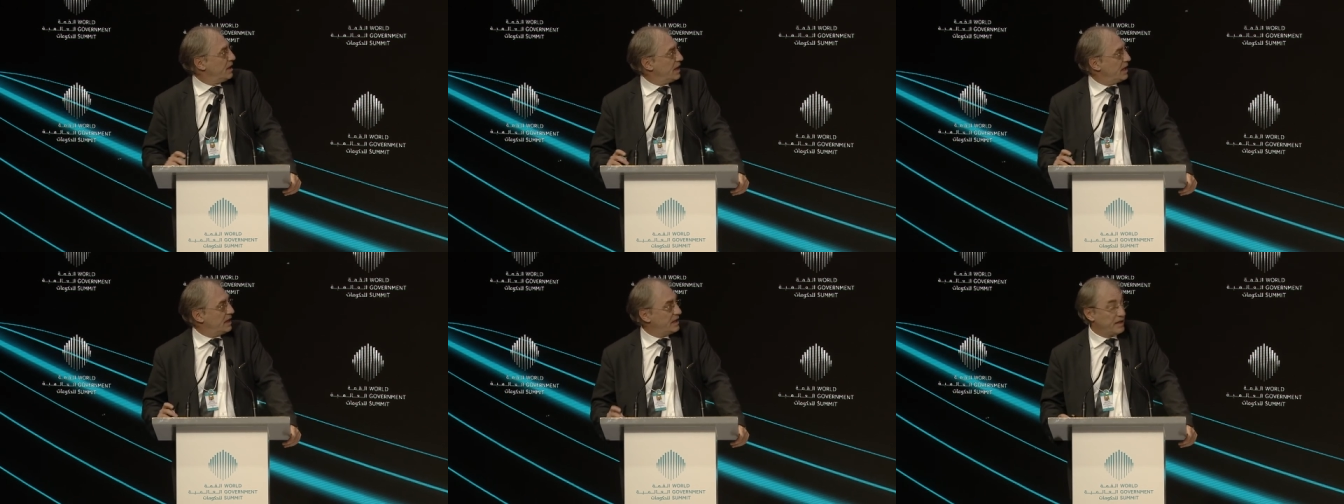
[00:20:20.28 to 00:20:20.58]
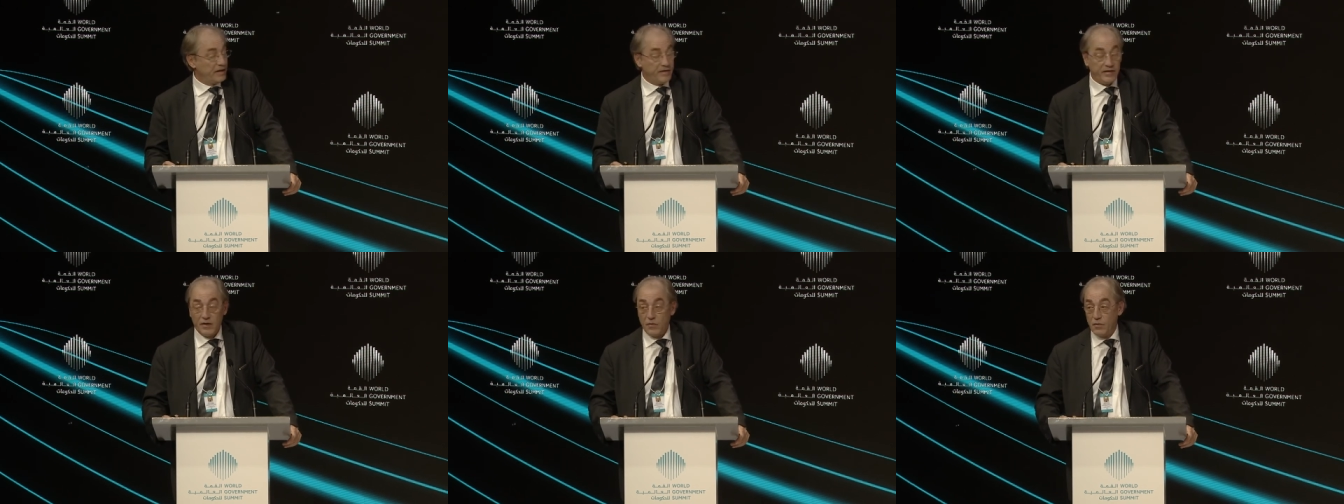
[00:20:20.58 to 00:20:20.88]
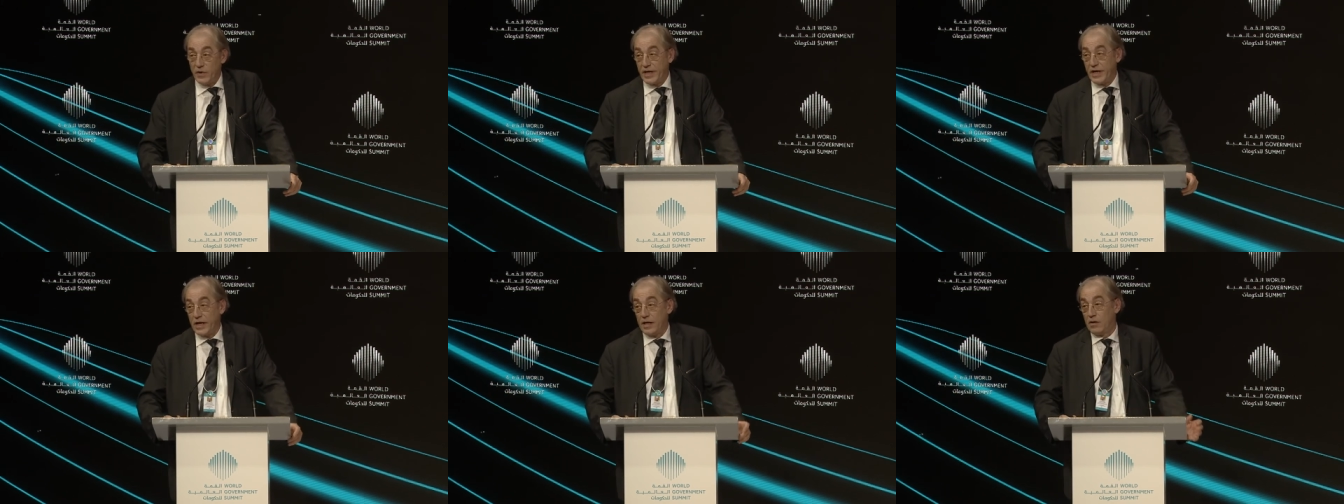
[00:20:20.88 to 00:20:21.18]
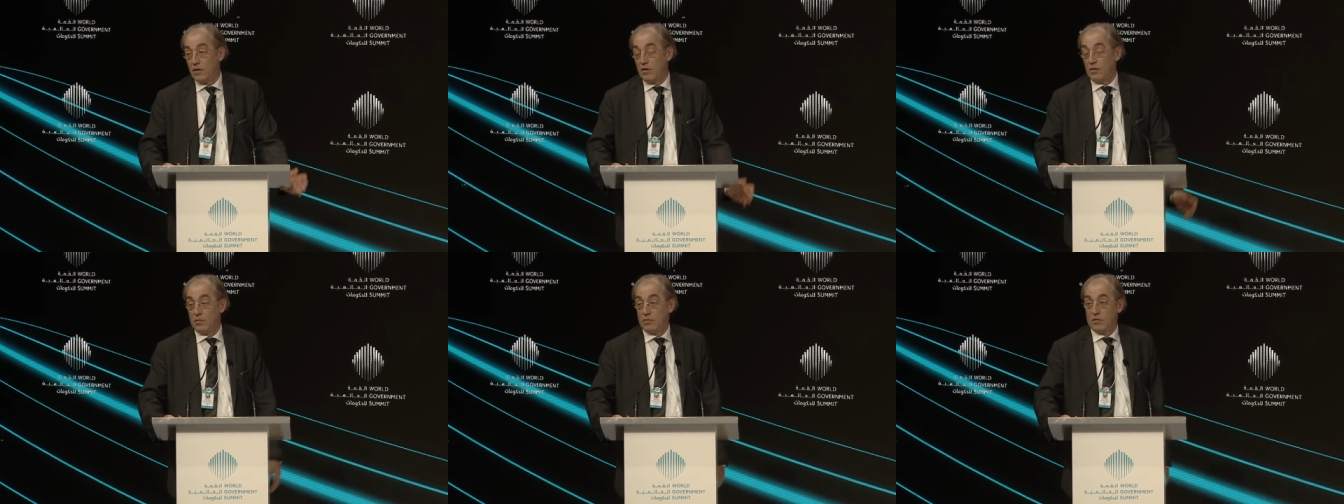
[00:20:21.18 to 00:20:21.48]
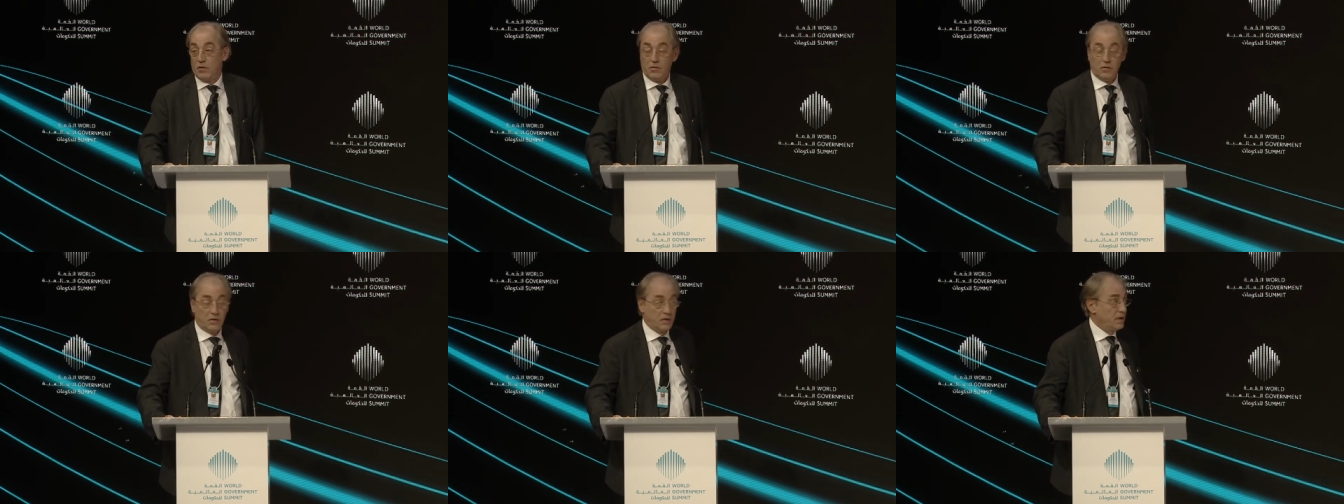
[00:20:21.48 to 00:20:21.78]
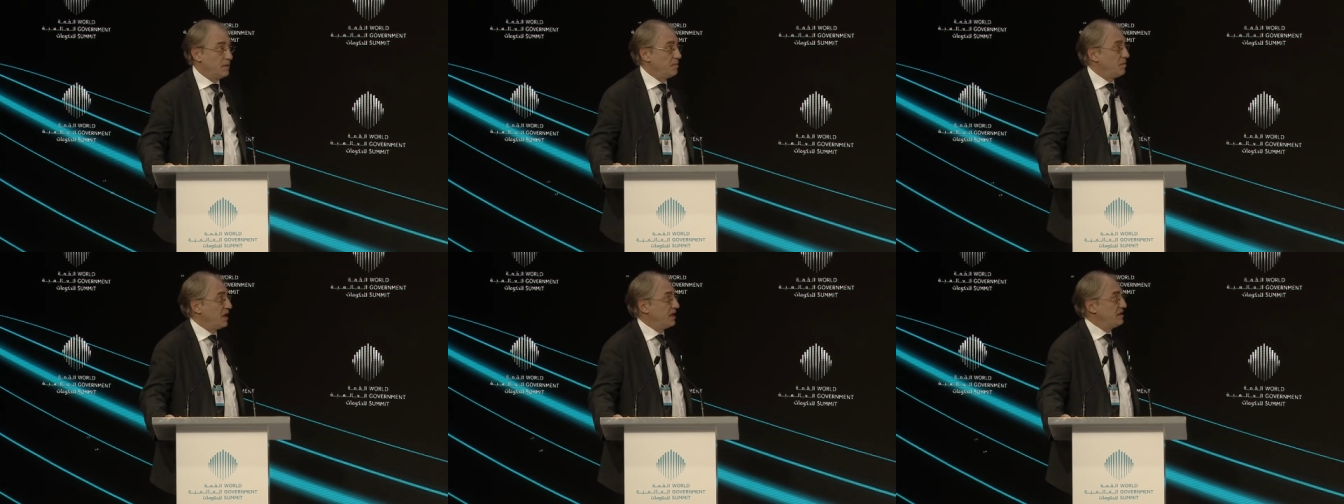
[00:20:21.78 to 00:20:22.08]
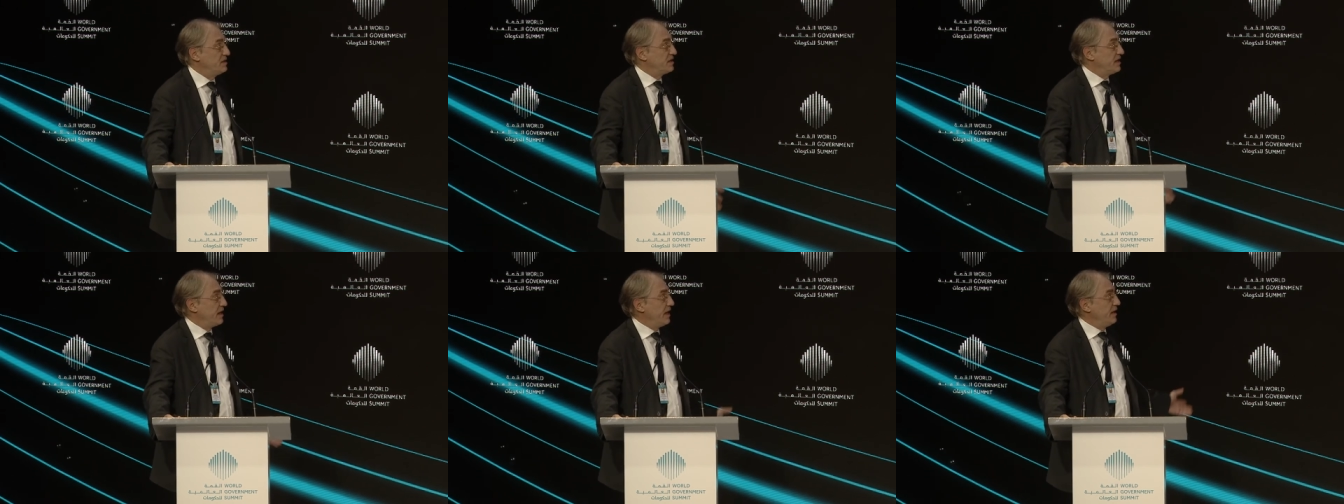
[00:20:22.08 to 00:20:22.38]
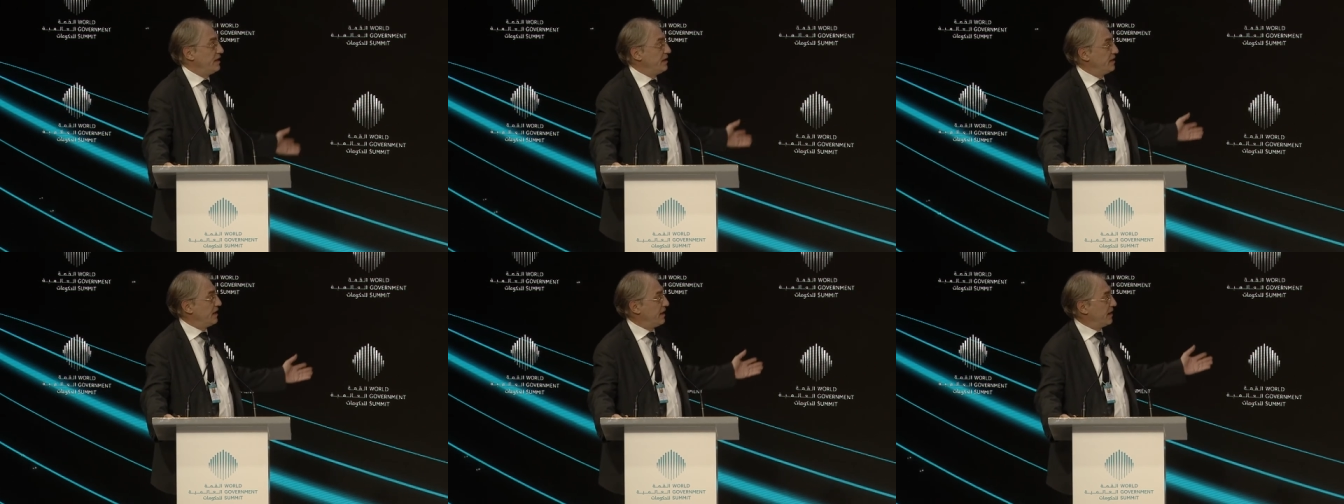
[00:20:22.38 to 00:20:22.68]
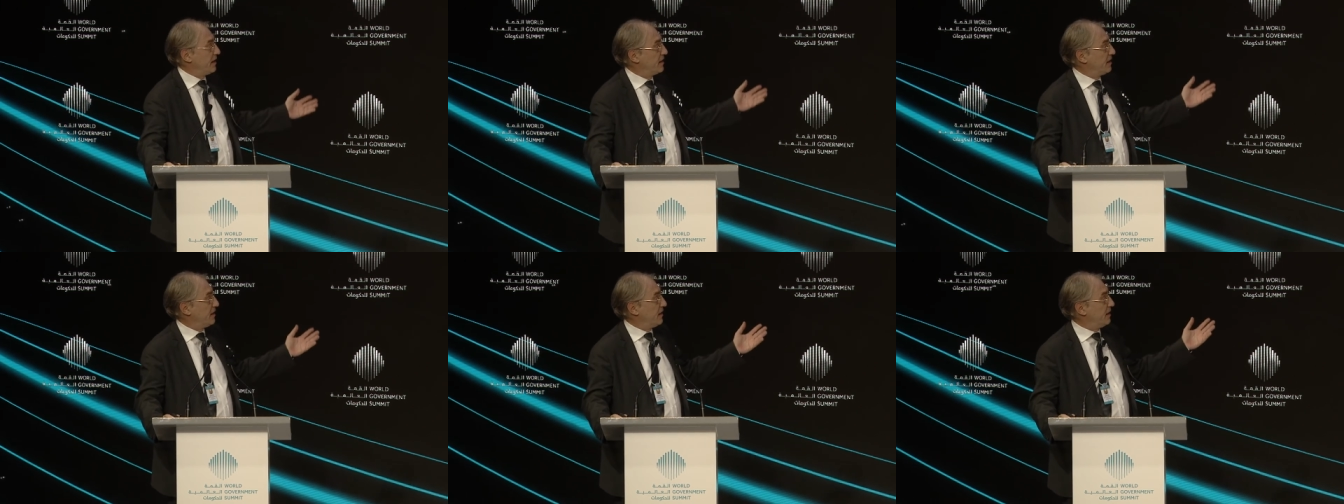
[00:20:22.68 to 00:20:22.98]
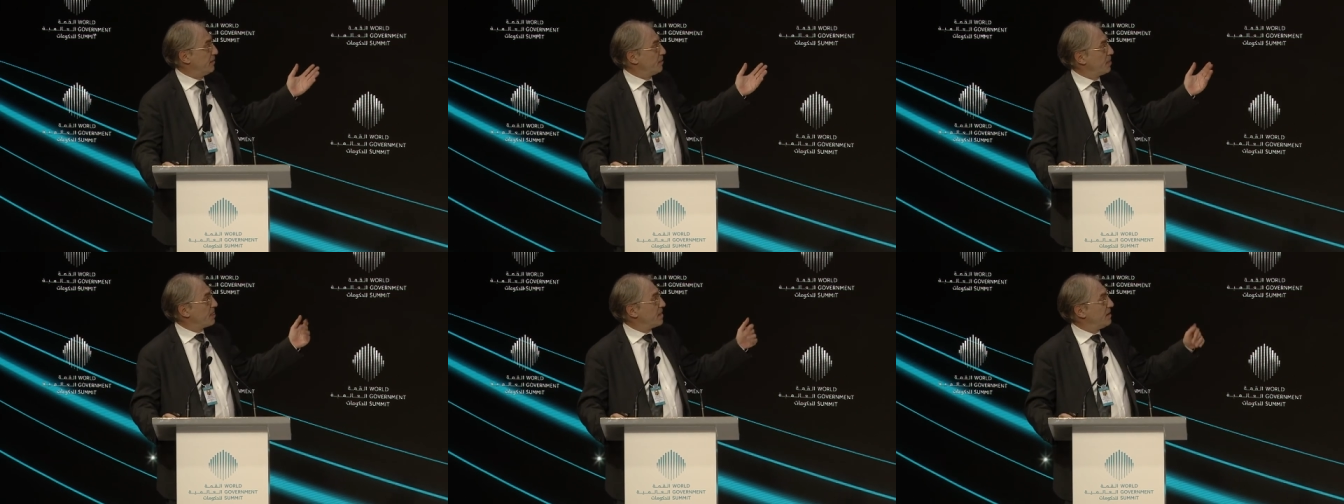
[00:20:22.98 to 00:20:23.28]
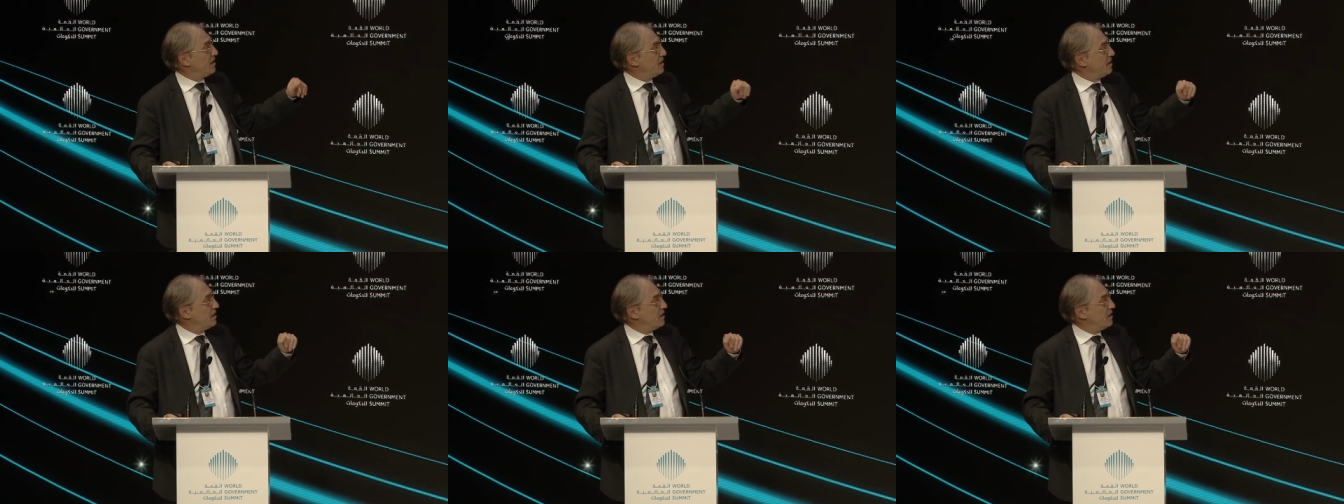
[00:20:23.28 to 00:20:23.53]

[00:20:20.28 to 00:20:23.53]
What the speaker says: And I think we can conclude by saying that